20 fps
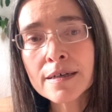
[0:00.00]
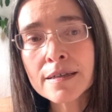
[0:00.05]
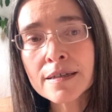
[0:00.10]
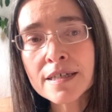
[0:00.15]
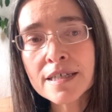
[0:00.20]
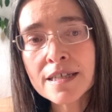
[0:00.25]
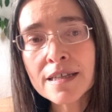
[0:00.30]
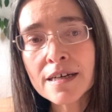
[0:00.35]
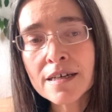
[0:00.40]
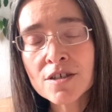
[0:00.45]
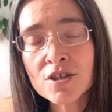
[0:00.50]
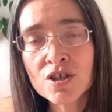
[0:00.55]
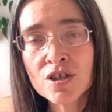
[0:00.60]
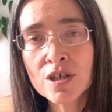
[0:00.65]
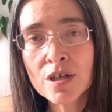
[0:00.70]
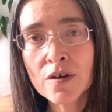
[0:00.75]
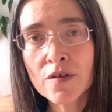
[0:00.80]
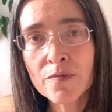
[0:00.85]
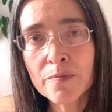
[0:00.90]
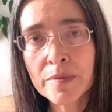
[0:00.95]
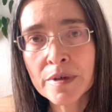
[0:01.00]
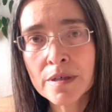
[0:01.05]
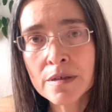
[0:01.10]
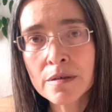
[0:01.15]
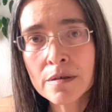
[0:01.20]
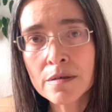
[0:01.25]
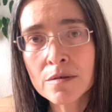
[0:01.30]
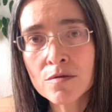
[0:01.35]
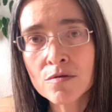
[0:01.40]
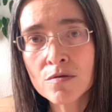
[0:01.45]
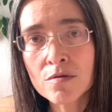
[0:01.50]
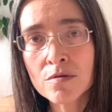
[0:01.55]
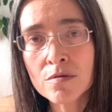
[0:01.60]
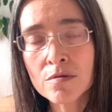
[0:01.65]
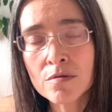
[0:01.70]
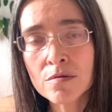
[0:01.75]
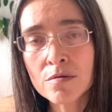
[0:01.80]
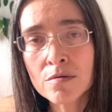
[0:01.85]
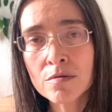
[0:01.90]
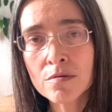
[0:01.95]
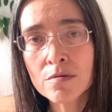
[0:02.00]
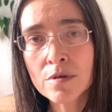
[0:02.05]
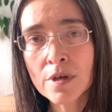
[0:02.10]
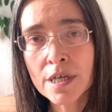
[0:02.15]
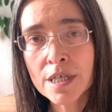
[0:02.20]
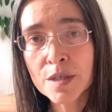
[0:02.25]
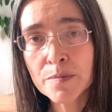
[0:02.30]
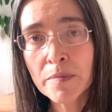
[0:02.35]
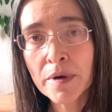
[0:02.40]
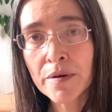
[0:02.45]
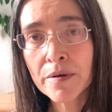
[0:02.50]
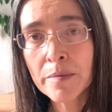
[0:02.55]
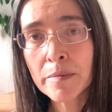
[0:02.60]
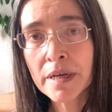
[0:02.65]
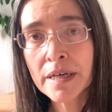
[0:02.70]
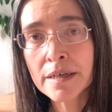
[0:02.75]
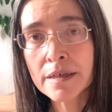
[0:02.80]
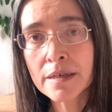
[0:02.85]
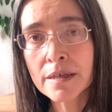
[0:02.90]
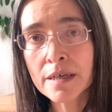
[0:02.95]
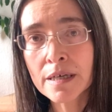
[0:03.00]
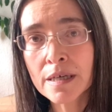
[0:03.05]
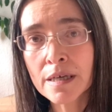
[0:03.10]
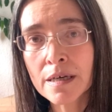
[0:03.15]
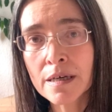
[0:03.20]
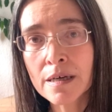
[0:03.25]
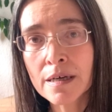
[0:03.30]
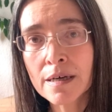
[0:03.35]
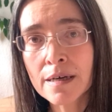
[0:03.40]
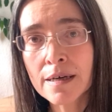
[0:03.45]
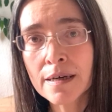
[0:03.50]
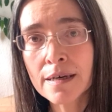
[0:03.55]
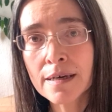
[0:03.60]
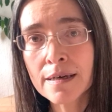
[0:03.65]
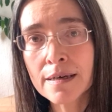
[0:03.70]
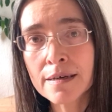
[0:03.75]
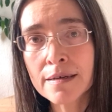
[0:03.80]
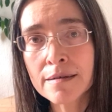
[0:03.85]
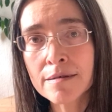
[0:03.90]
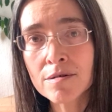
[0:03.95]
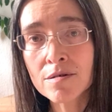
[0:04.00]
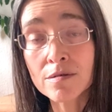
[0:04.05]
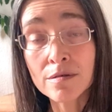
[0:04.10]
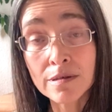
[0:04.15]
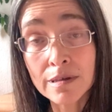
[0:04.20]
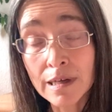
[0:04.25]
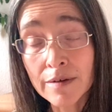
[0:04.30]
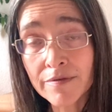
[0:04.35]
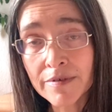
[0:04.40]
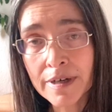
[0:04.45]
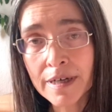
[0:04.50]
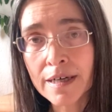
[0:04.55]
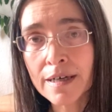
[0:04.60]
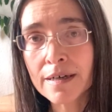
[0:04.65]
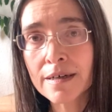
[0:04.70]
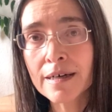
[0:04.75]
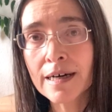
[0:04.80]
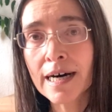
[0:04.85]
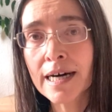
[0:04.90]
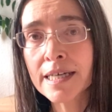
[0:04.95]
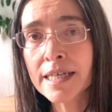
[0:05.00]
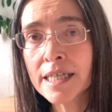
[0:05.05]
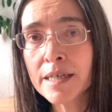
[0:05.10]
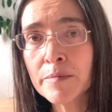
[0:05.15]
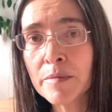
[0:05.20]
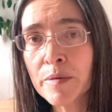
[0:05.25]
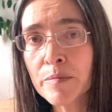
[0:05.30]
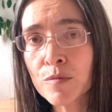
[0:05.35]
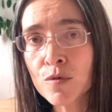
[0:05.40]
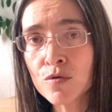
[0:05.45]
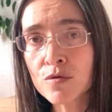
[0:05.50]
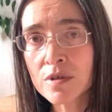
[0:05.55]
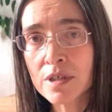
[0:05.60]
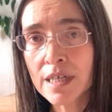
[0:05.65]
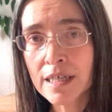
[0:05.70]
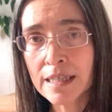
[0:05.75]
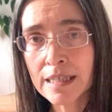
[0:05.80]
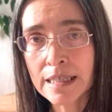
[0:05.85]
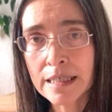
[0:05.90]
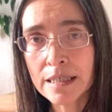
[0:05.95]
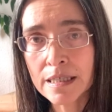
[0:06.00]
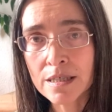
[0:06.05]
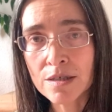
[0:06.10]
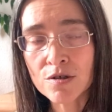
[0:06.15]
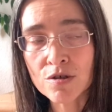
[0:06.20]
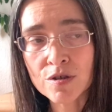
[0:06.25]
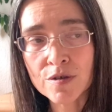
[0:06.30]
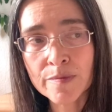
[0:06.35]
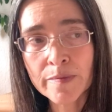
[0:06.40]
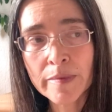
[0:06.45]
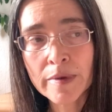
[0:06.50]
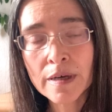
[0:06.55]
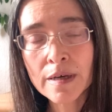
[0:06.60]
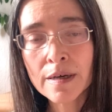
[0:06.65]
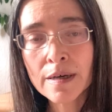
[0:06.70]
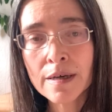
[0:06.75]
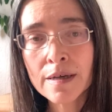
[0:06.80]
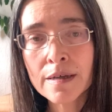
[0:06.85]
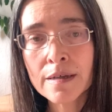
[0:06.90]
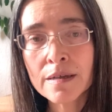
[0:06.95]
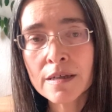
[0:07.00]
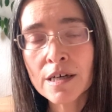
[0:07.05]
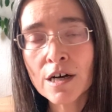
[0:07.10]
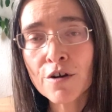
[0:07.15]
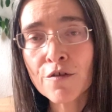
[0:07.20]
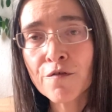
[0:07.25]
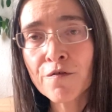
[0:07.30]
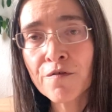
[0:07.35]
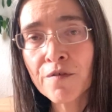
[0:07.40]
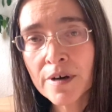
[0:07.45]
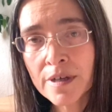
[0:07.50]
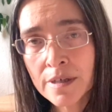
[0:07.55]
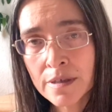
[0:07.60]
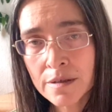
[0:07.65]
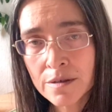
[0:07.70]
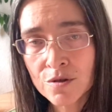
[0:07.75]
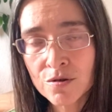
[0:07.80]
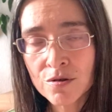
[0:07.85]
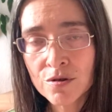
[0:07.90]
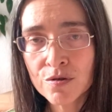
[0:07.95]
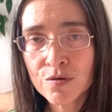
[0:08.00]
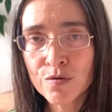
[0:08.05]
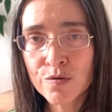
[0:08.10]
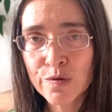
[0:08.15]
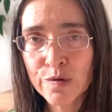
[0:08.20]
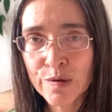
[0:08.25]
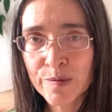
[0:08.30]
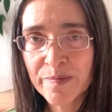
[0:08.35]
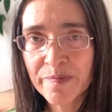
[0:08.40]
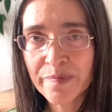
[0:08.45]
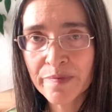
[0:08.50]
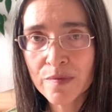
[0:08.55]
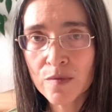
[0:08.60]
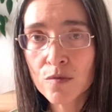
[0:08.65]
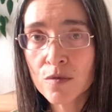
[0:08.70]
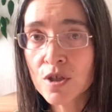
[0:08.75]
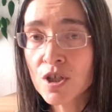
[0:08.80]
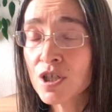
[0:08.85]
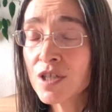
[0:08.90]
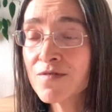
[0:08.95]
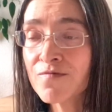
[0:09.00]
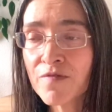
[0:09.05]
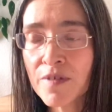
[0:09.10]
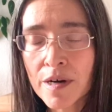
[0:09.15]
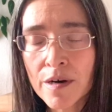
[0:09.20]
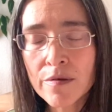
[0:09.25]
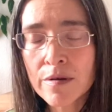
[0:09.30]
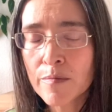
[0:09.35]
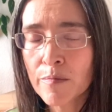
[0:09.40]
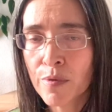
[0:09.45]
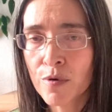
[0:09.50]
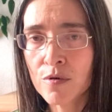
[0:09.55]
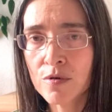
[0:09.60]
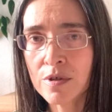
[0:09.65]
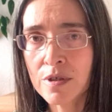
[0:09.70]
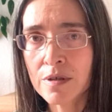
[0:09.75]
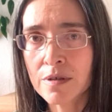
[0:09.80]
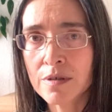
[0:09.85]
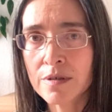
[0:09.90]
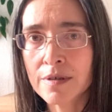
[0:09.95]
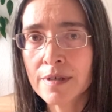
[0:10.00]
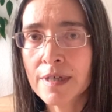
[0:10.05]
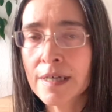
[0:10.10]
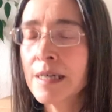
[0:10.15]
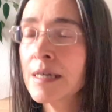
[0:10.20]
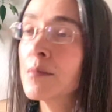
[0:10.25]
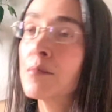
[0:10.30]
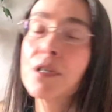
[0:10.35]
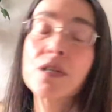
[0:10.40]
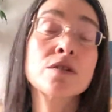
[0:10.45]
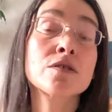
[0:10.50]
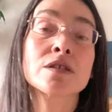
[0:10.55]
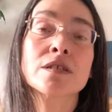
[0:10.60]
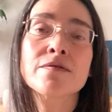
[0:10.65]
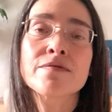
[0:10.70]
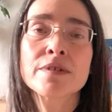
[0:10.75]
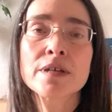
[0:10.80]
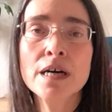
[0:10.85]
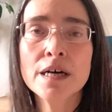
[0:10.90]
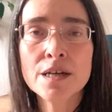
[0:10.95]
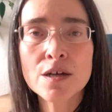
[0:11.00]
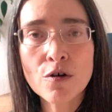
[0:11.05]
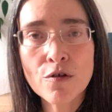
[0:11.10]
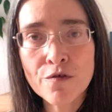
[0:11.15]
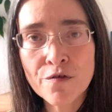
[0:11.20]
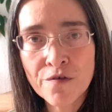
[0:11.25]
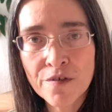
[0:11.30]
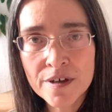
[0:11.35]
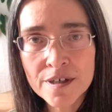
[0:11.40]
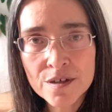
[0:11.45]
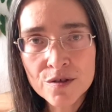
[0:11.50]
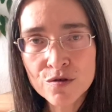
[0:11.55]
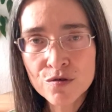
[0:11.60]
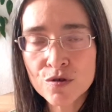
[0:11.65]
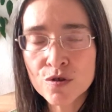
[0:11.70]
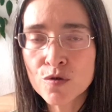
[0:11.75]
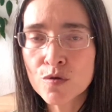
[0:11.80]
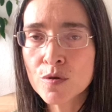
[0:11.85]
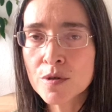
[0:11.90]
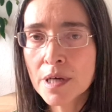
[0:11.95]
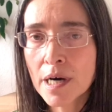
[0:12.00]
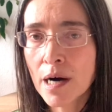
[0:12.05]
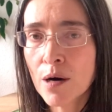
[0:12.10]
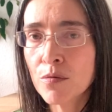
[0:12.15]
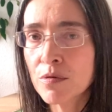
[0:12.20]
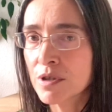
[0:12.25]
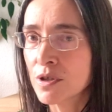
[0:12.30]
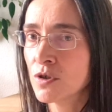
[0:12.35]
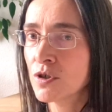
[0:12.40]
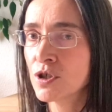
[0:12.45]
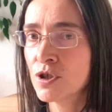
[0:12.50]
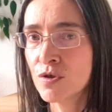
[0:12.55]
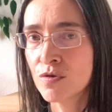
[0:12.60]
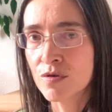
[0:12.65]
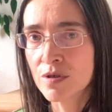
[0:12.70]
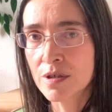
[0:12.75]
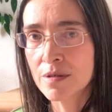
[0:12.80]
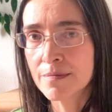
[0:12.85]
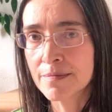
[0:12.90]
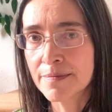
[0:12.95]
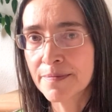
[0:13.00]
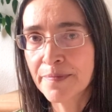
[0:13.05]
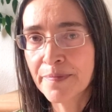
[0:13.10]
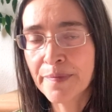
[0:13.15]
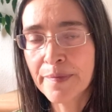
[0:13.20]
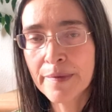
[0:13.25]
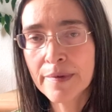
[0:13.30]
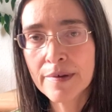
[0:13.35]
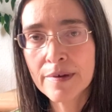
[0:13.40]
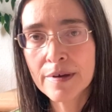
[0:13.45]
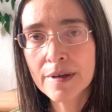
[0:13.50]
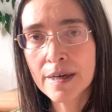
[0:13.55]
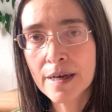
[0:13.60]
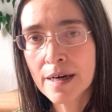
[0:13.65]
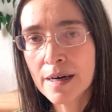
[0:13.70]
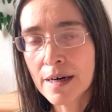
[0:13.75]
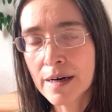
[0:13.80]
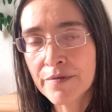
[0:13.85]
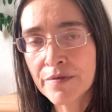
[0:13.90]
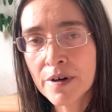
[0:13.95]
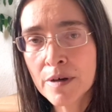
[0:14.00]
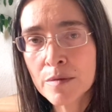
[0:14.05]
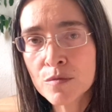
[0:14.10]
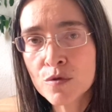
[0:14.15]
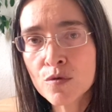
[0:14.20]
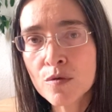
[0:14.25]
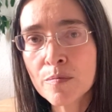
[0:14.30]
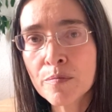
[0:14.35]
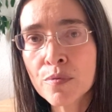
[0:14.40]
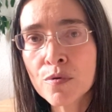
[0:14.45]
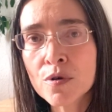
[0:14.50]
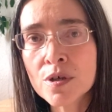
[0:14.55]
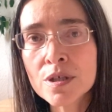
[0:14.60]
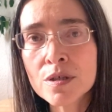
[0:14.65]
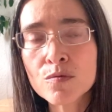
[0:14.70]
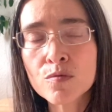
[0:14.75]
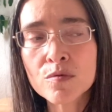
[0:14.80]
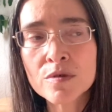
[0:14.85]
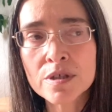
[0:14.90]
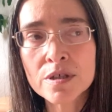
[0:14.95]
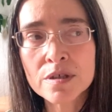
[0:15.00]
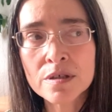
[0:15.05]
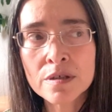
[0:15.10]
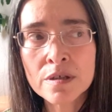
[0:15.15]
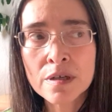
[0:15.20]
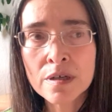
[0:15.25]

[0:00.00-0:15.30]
this last year I've been experimenting and loving Anima Mundi elixirs. They are fun to use, which is very important, because if they are not fun to use, I will not use them. Yeah, I've come to a point where